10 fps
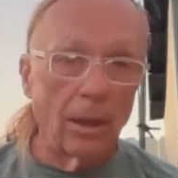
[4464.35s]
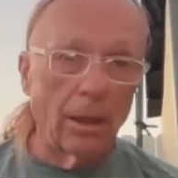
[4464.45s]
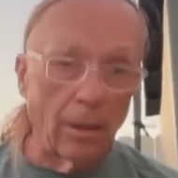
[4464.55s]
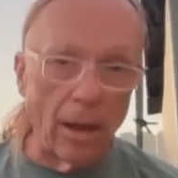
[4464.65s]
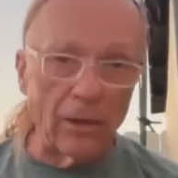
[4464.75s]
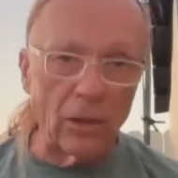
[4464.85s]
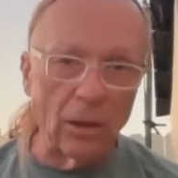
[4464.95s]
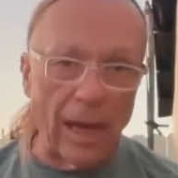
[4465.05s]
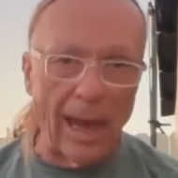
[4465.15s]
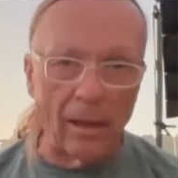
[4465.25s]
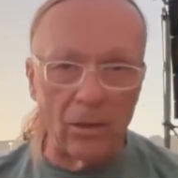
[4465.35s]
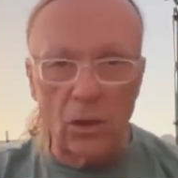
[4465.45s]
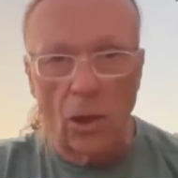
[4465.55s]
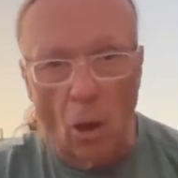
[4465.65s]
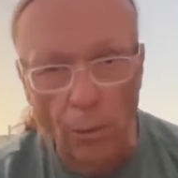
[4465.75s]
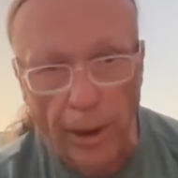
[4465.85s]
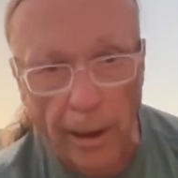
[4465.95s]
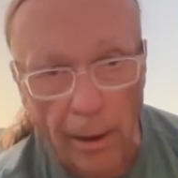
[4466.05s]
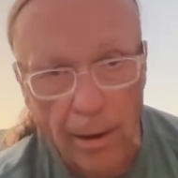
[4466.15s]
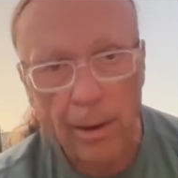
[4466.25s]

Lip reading: and you can't just go there.